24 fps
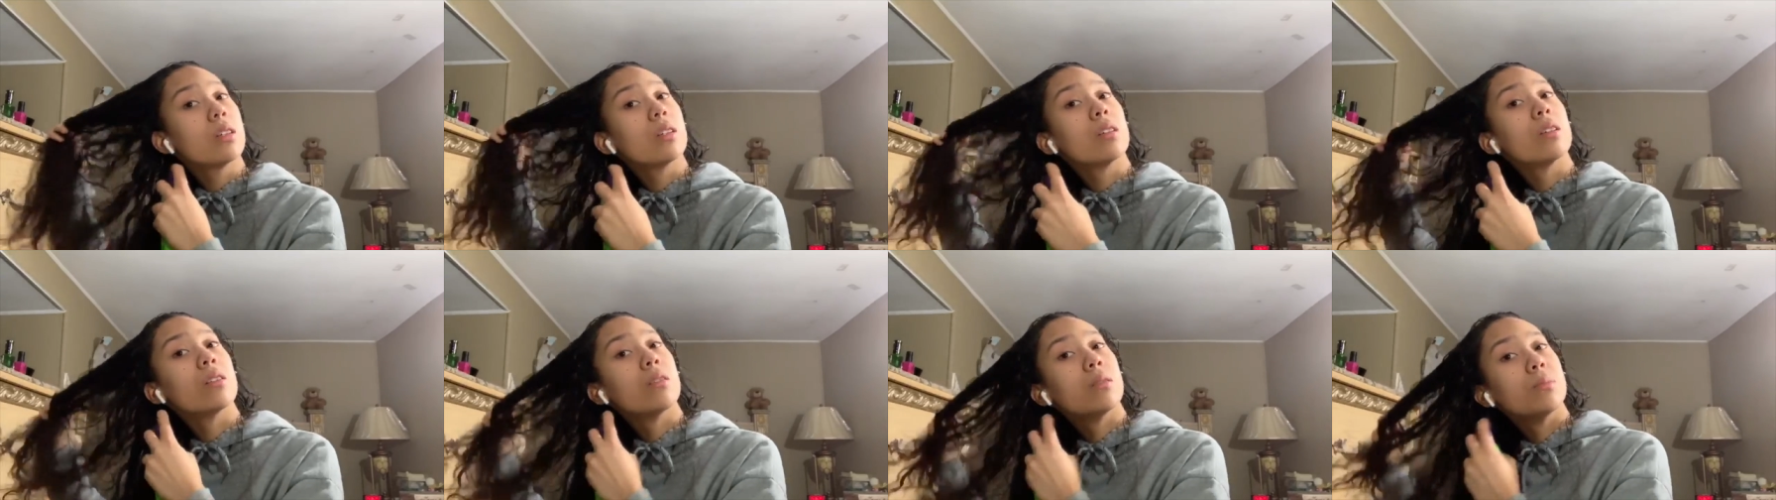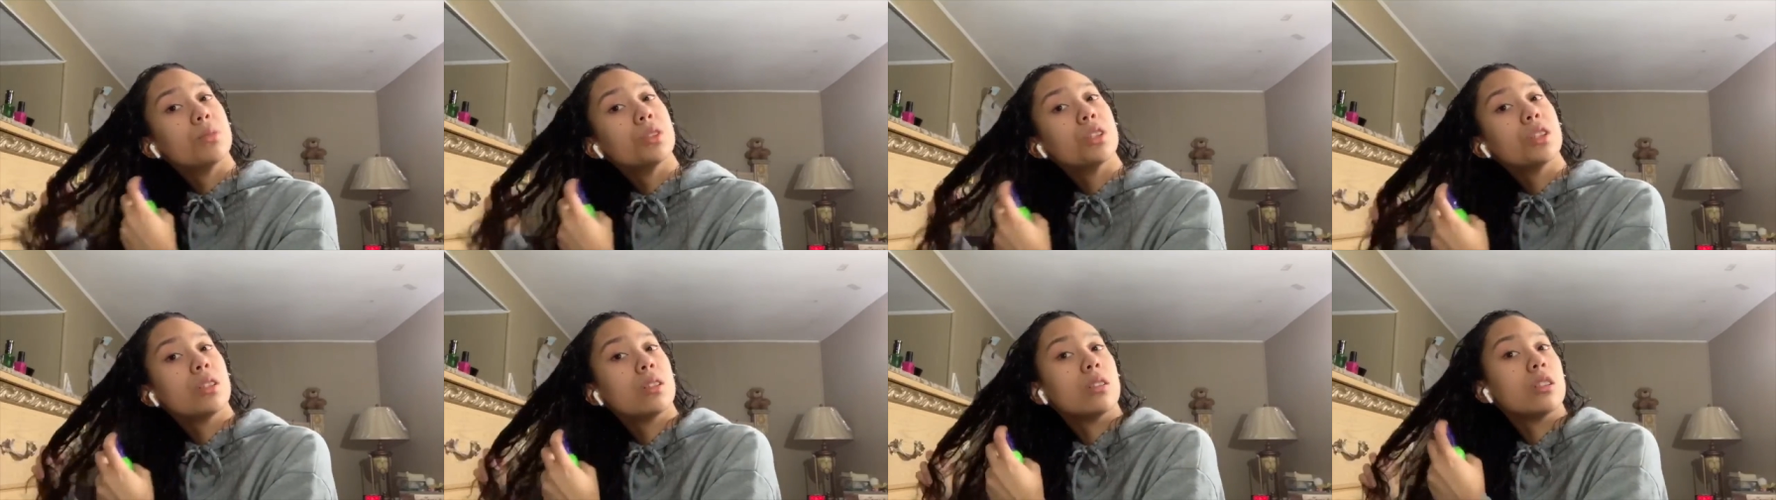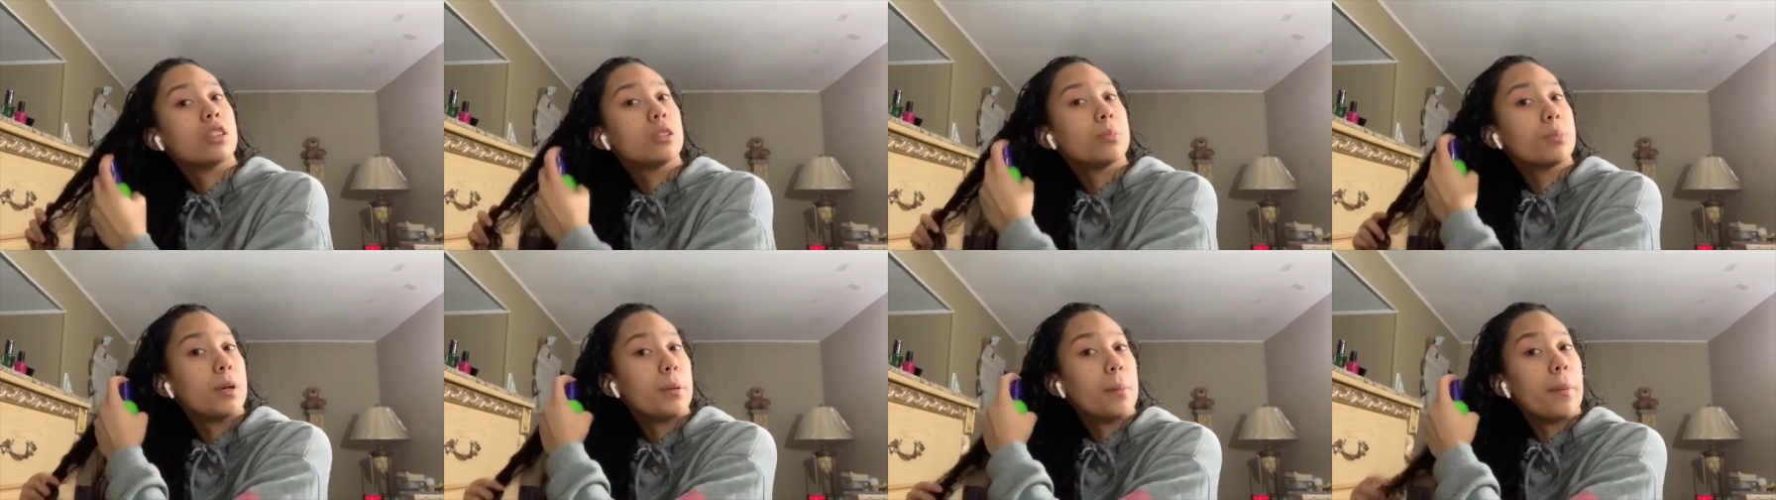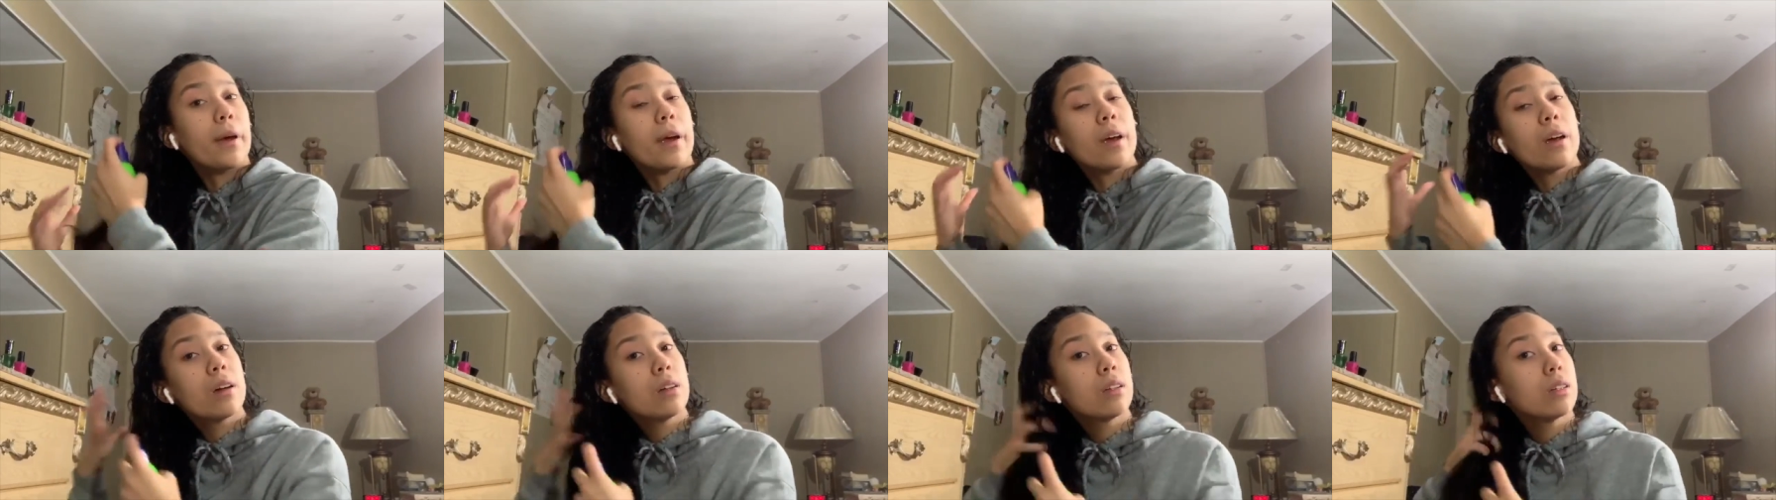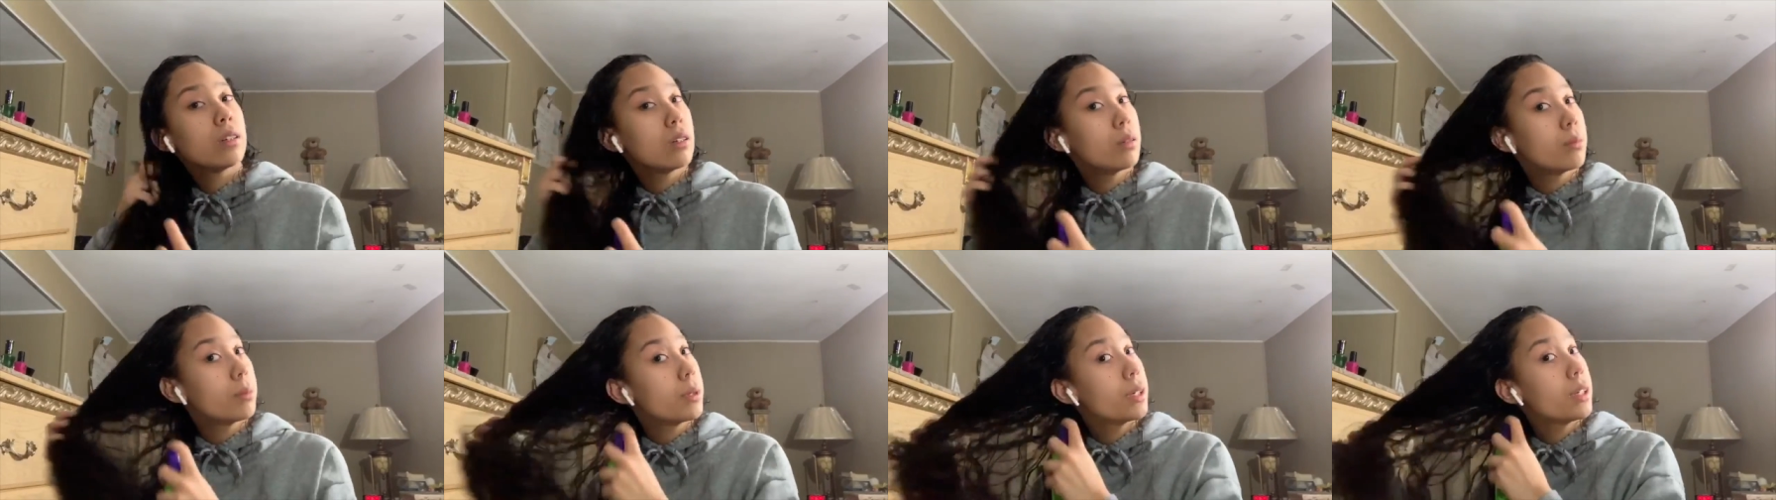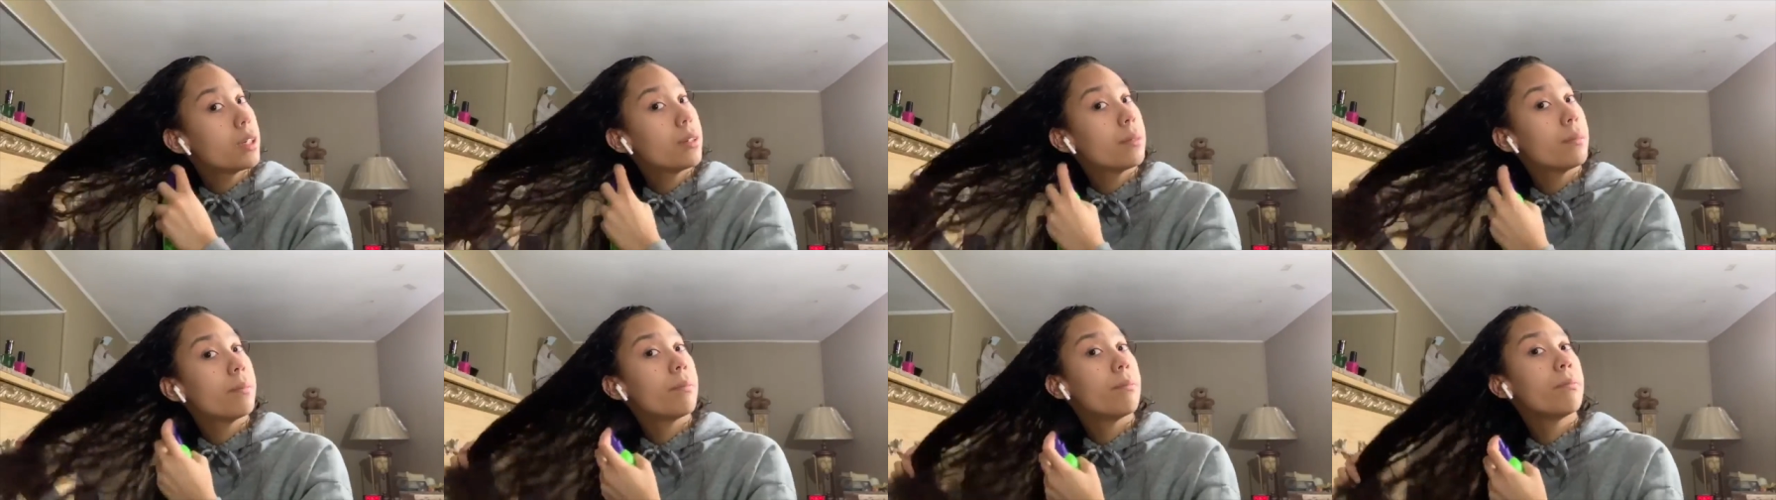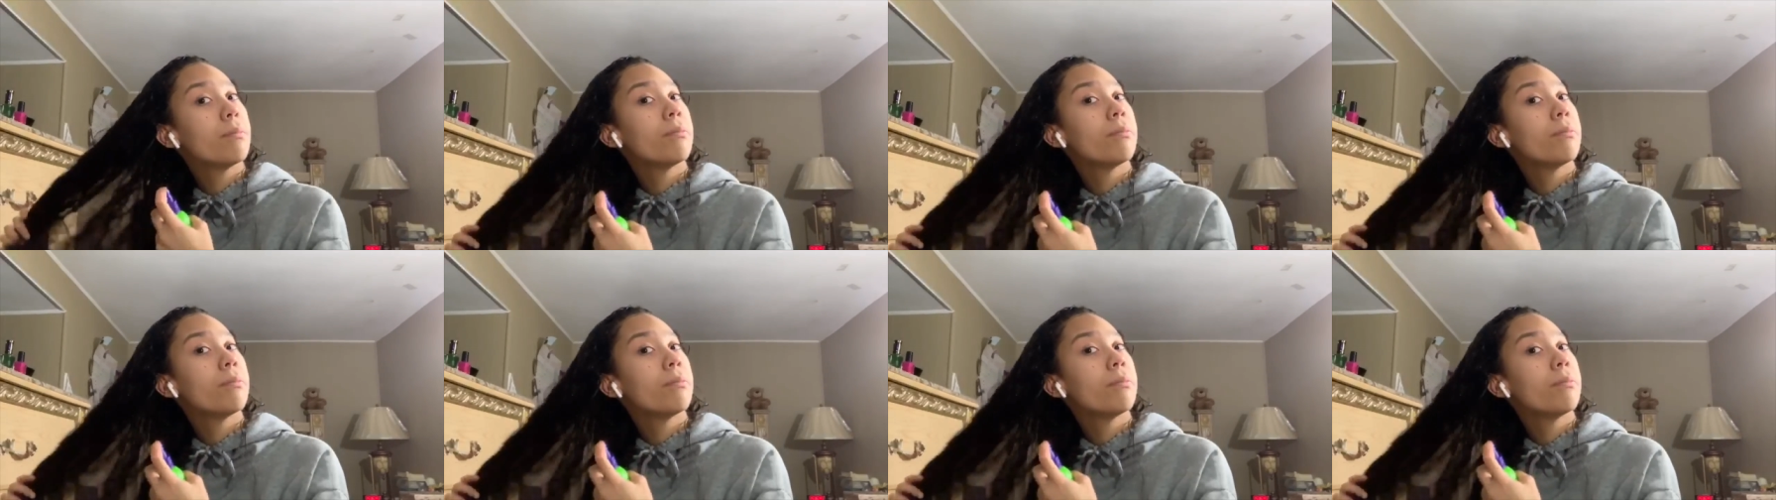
So I'm just gonna spray my hair a little bit